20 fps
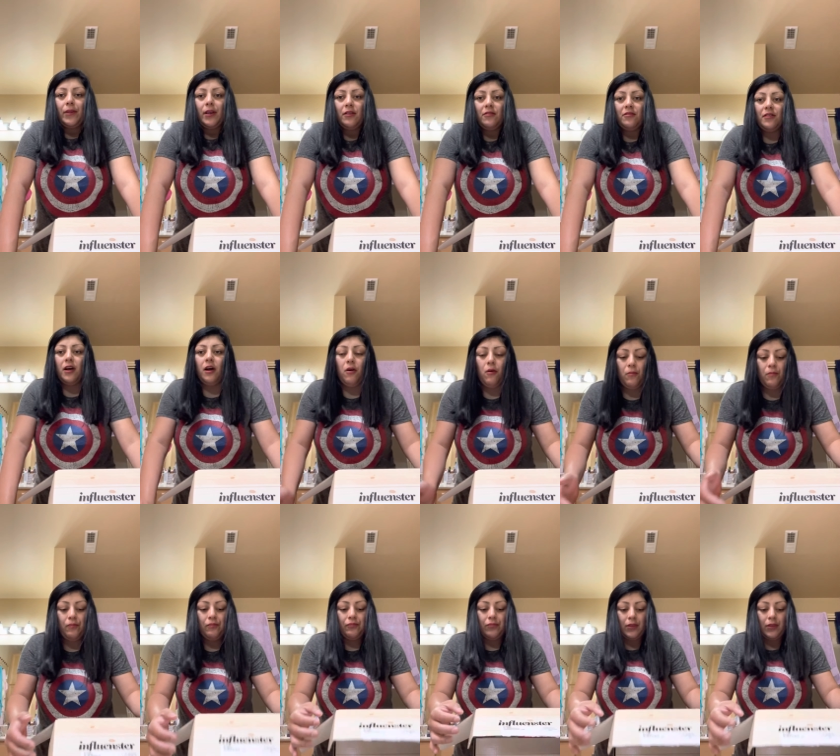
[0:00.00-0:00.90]
So
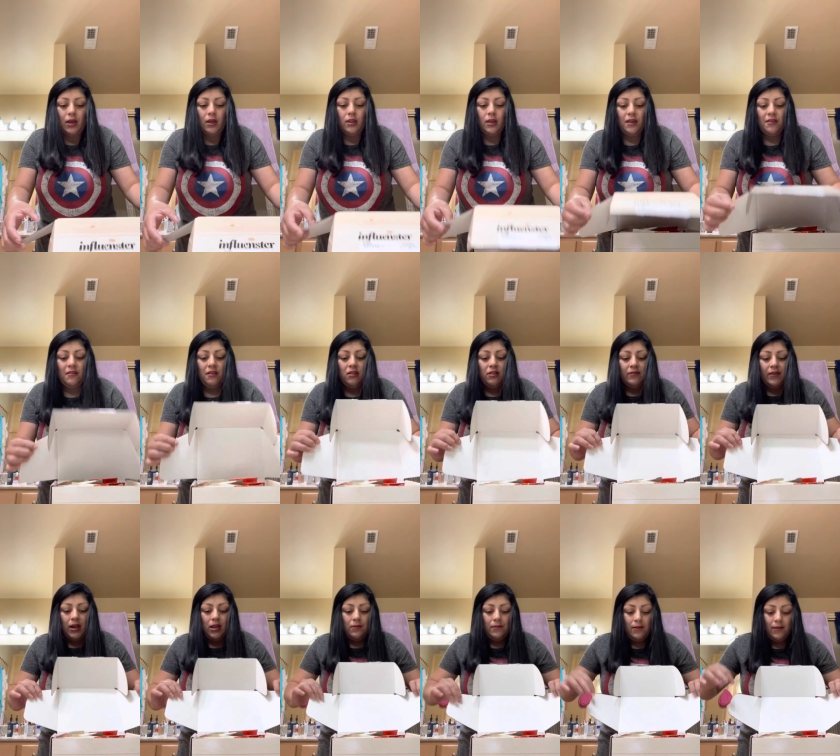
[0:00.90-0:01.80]
these are the
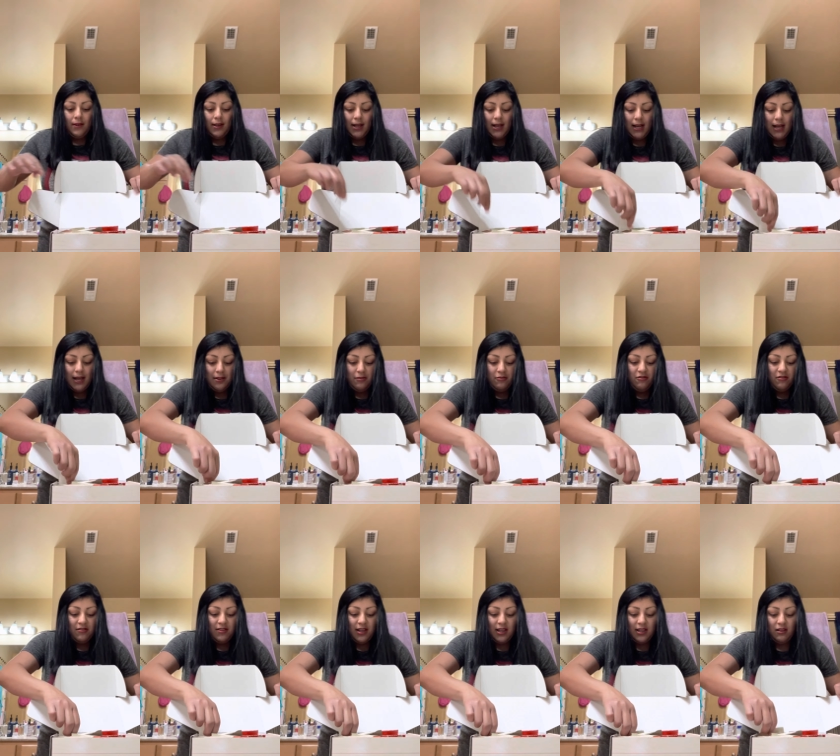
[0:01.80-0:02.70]
vitamins I got. They're
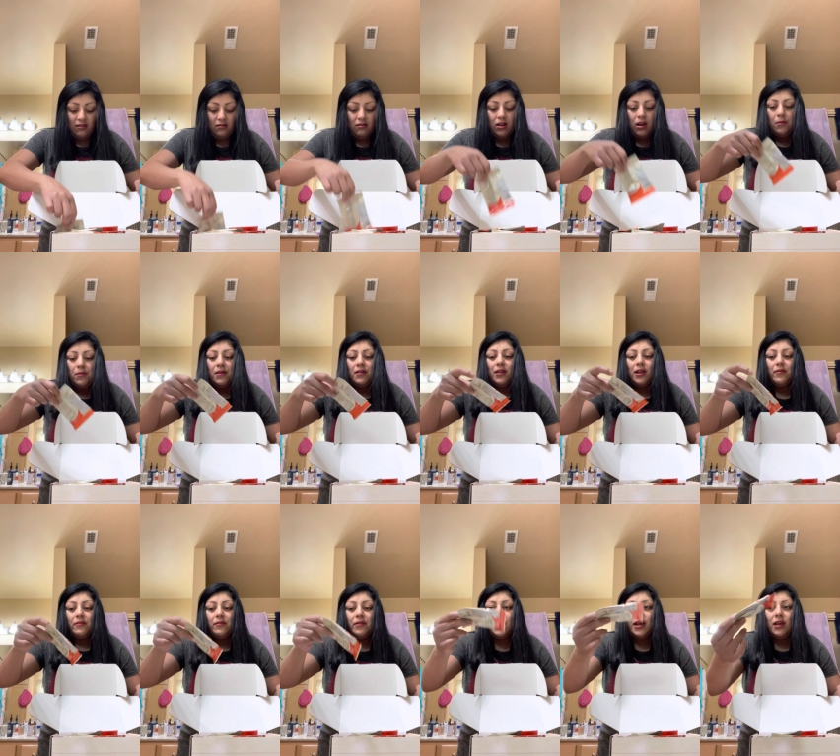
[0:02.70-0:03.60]
just like little gummies
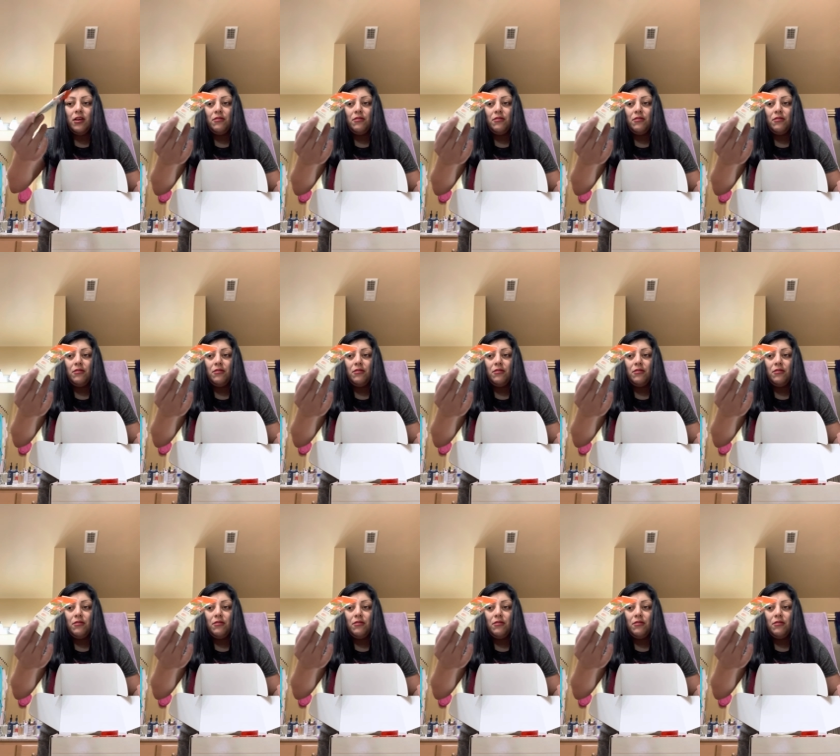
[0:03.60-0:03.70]
every day.